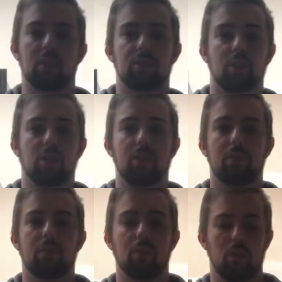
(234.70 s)
Guitar
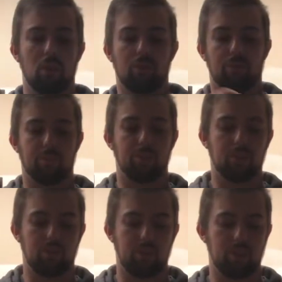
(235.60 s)
Hero from the
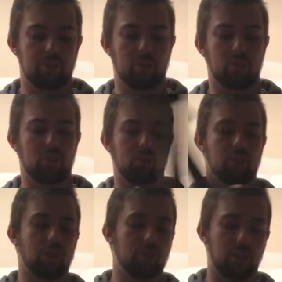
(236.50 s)
newest
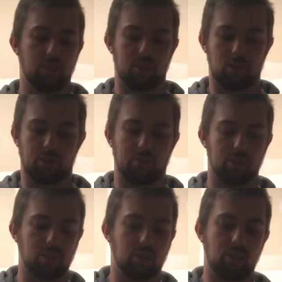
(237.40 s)
generation of
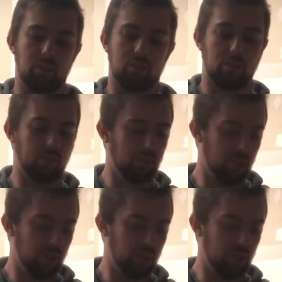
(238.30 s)
Guitar Hero.